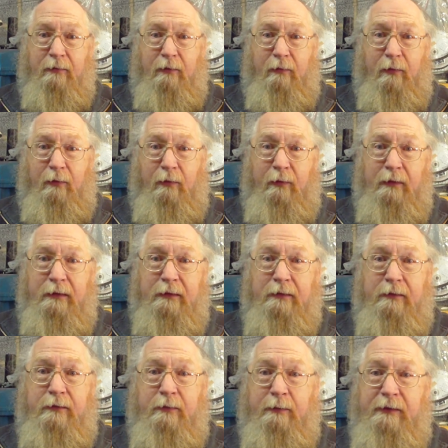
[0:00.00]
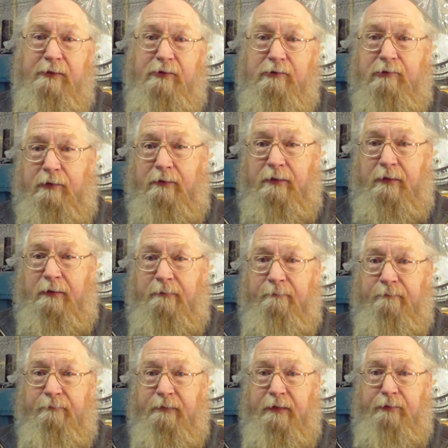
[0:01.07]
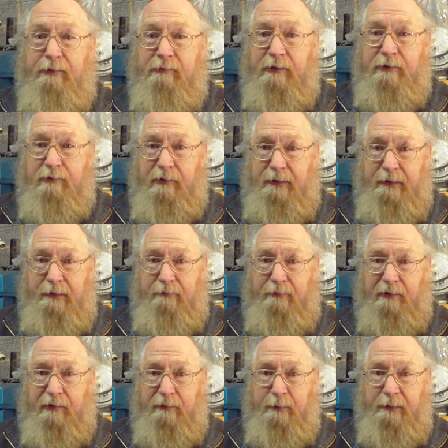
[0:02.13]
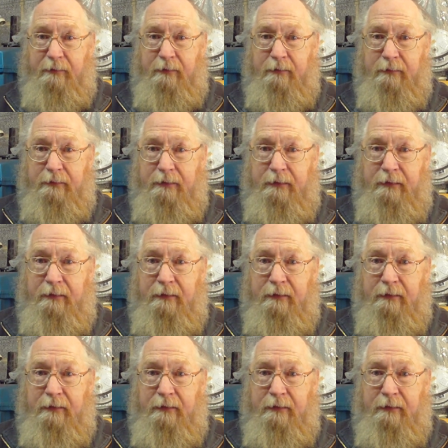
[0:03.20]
or to an instructor if you're in a training environment. Yeah.